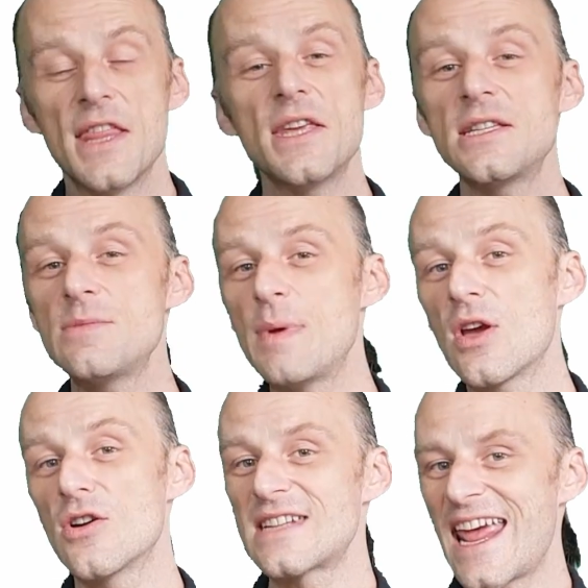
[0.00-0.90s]
This is
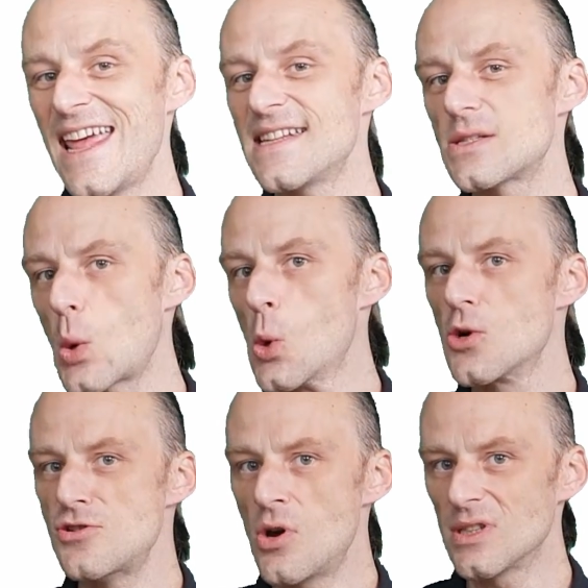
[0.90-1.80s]
because S or
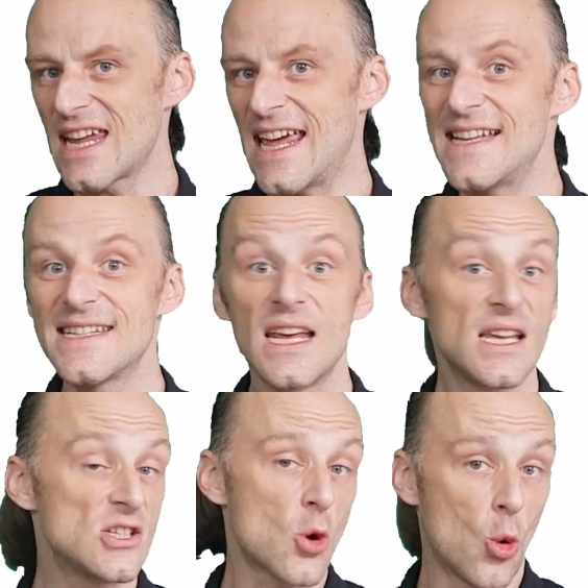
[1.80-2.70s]
not S
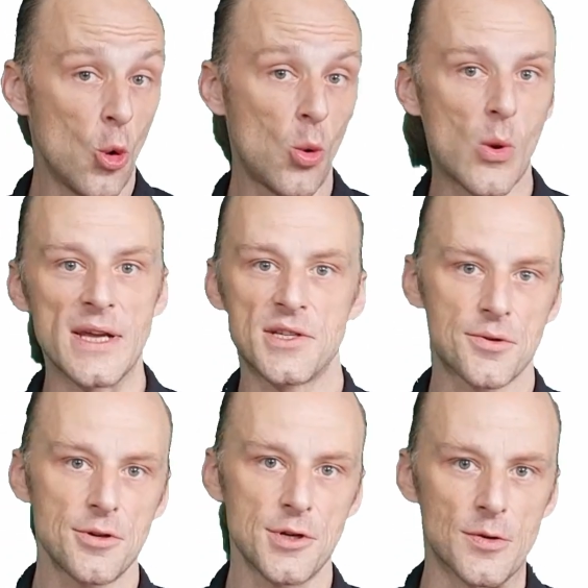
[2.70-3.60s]
is always
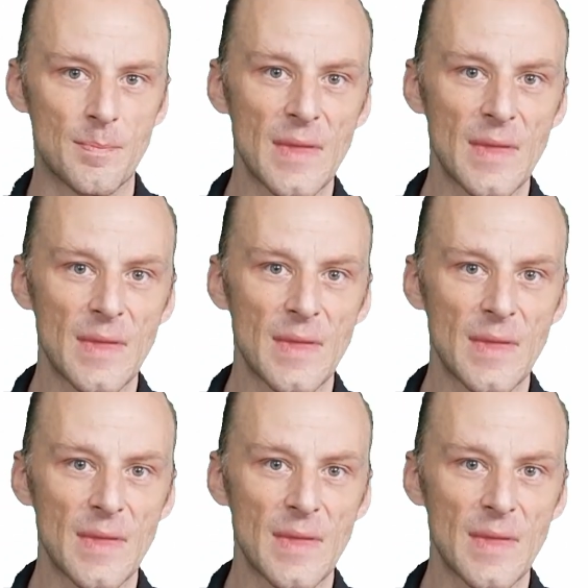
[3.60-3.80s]
true.